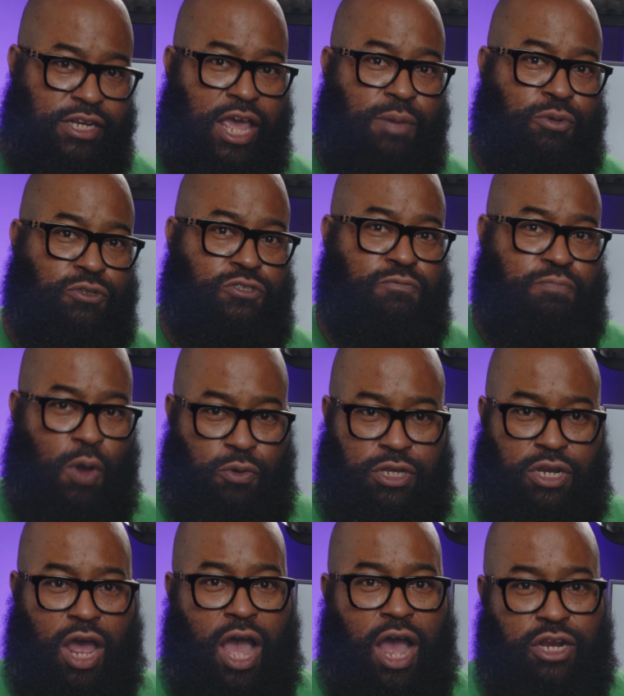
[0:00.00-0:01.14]
enable
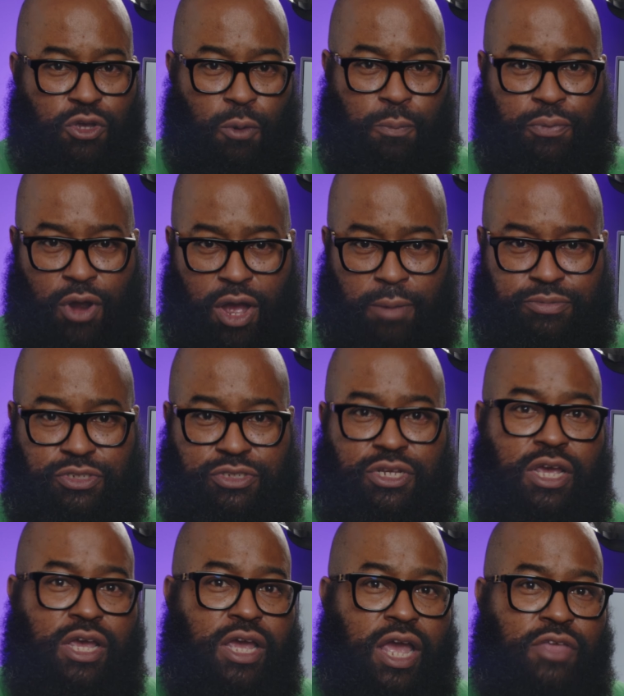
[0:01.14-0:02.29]
spoken audio prompts
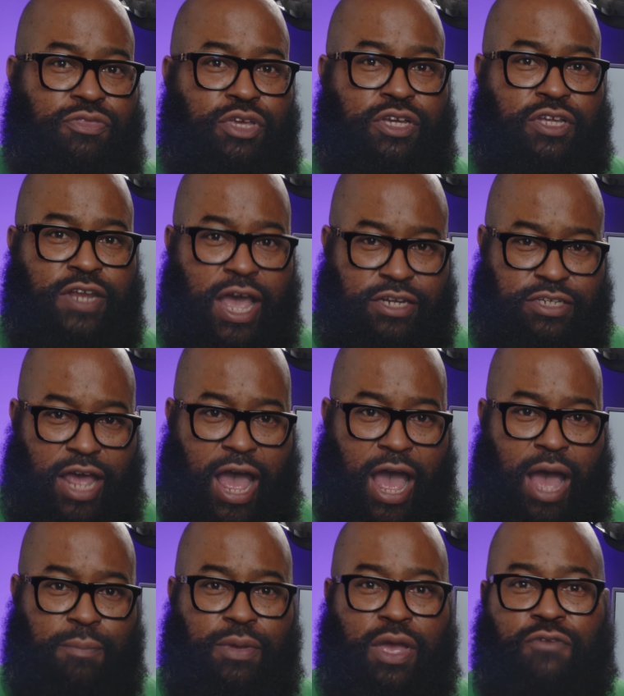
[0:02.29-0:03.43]
in the Connect
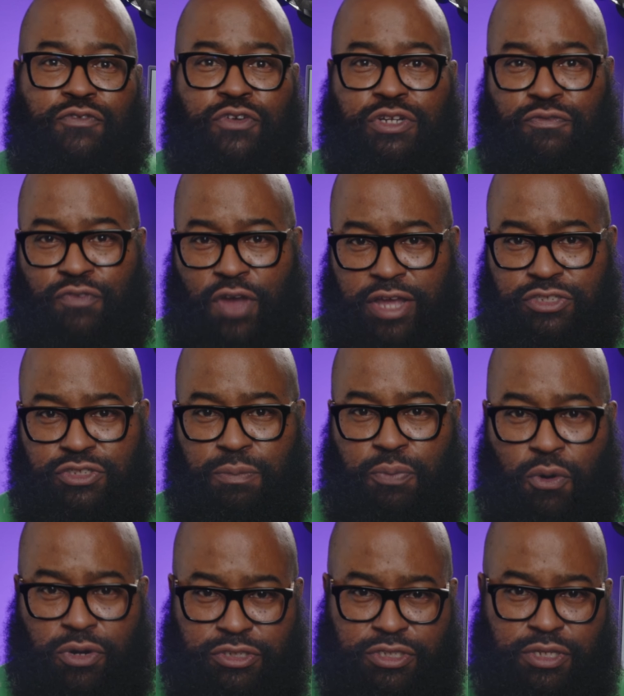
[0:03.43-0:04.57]
app if your device
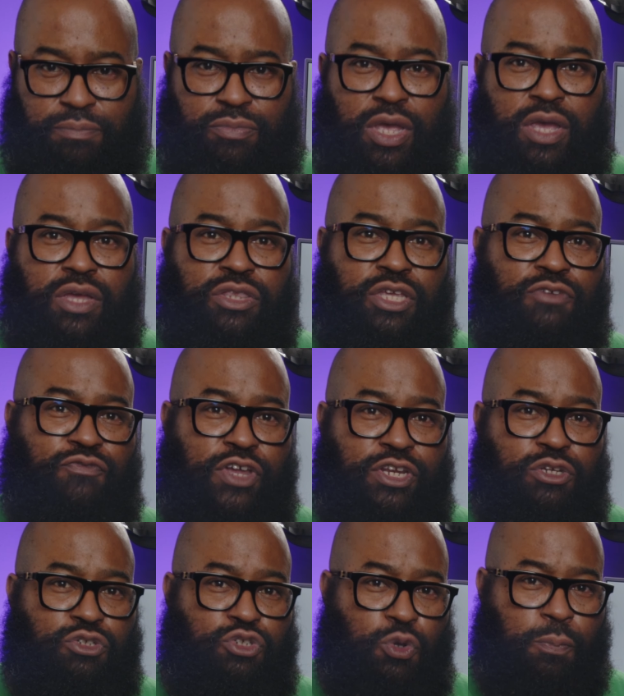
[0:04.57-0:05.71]
supports them. The
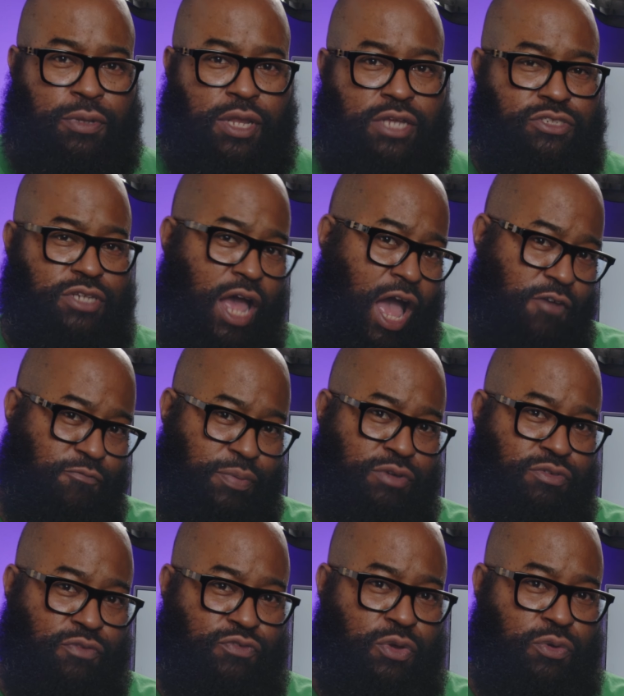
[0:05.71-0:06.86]
Venu 2 Plus I've been
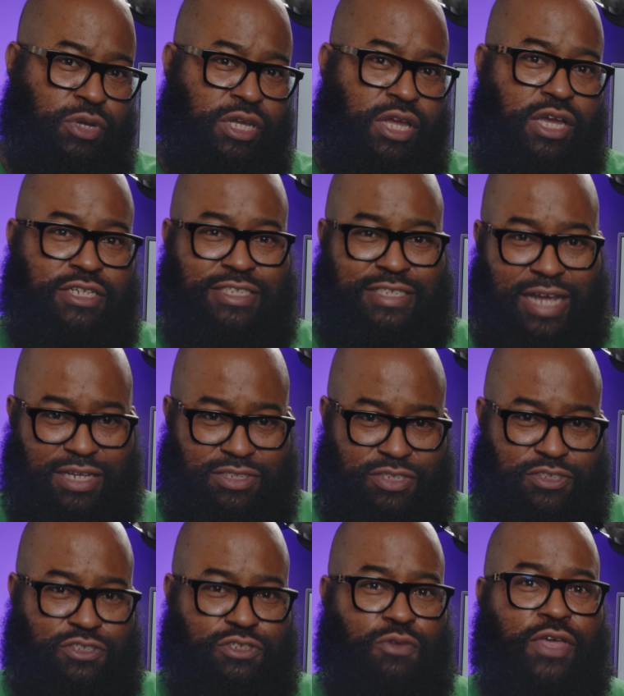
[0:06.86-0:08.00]
reviewing
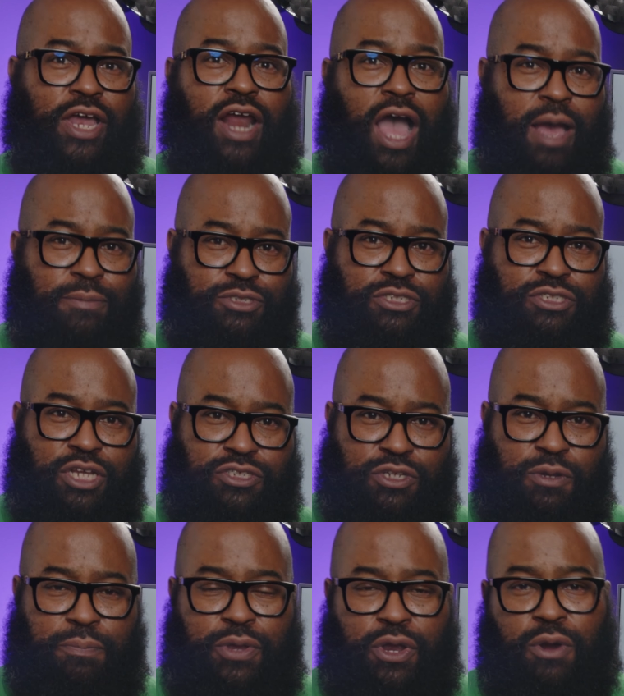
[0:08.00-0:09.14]
doesn't, so that option doesn't
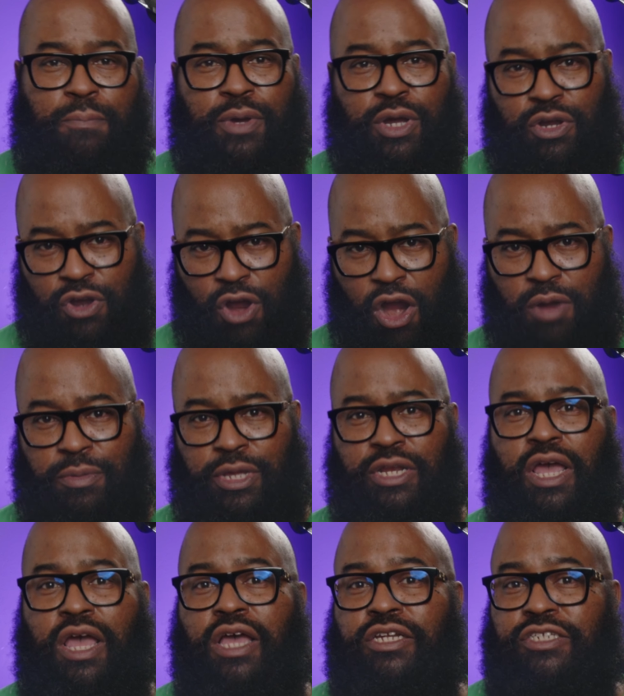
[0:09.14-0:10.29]
appear, but
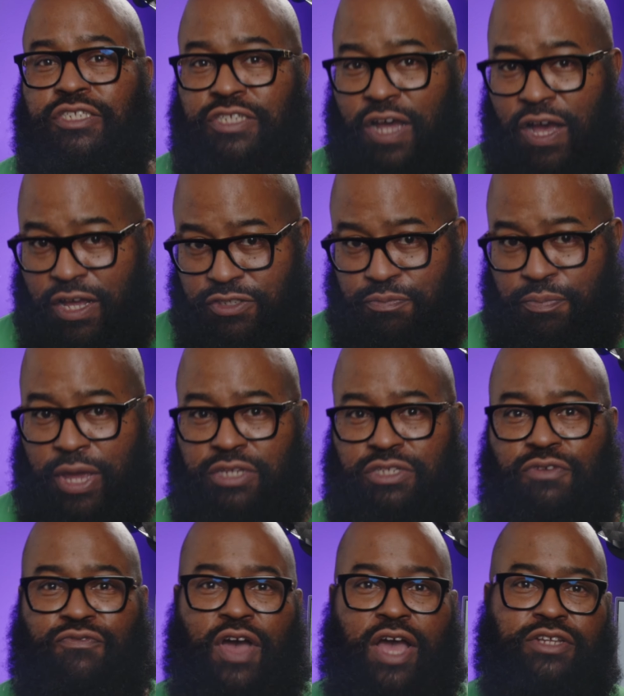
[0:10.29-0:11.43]
Garmin does make
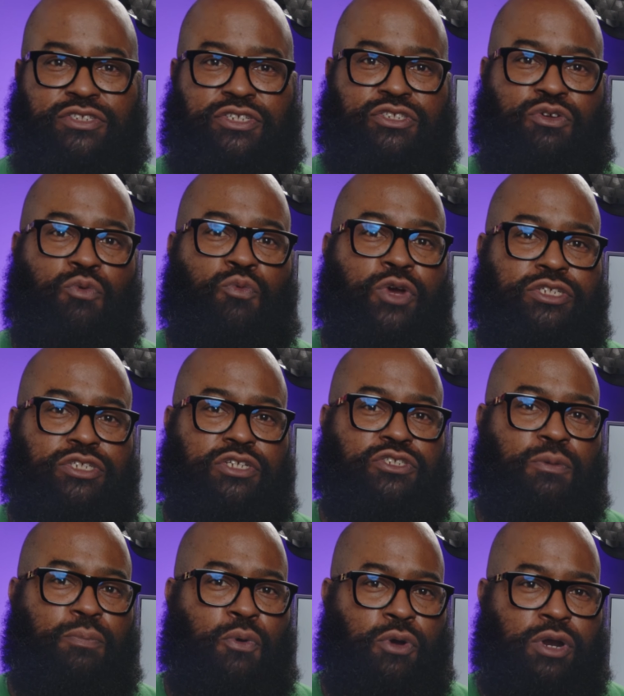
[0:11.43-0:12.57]
devices which
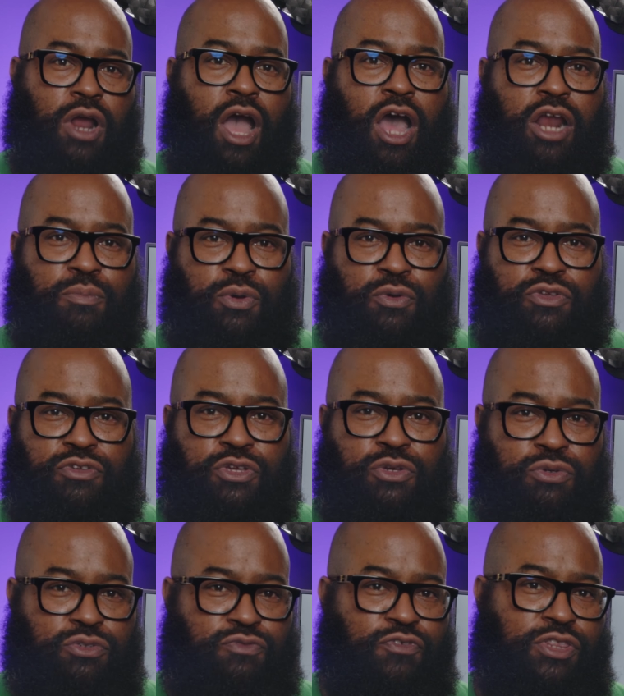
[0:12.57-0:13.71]
support audible
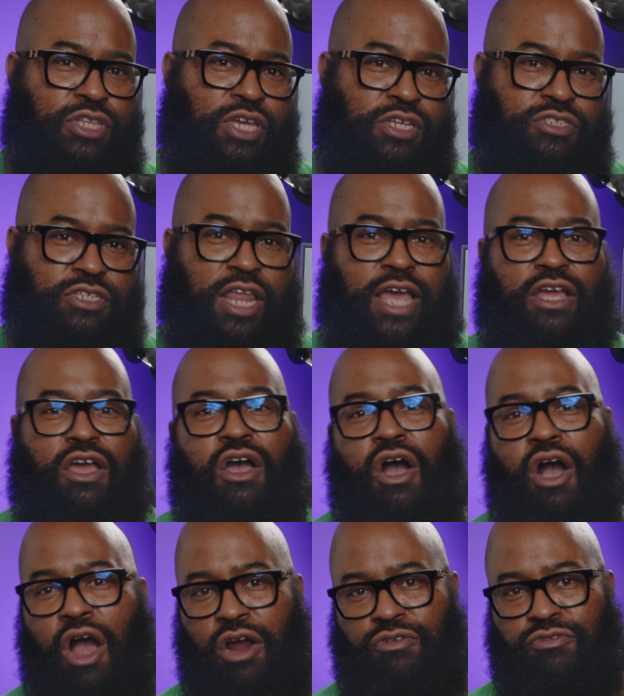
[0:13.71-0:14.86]
cues for things like
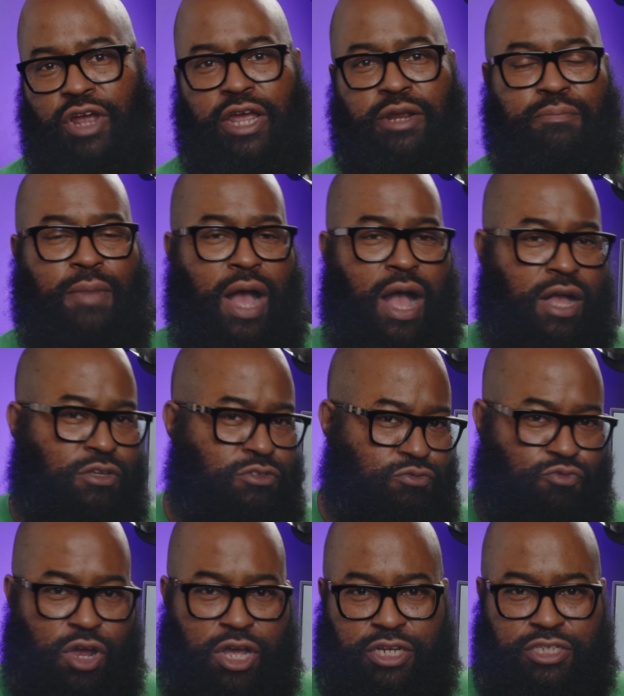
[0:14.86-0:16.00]
heart rate, miles
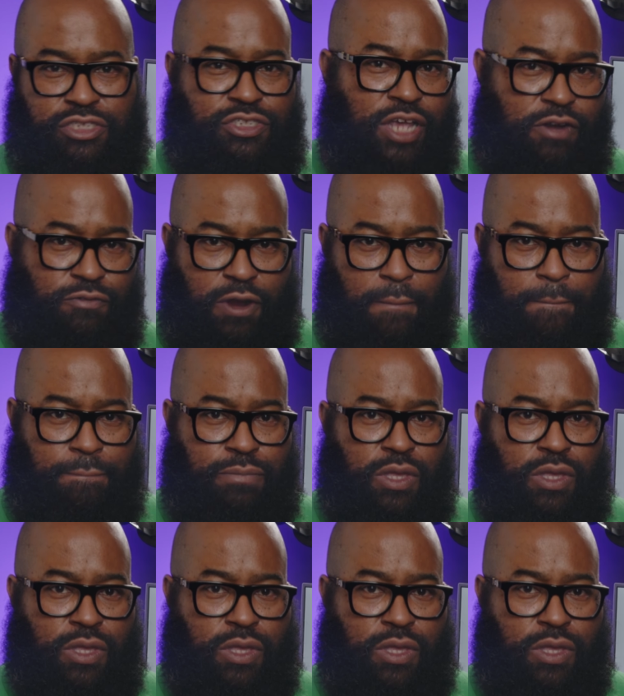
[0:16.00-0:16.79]
run, etc.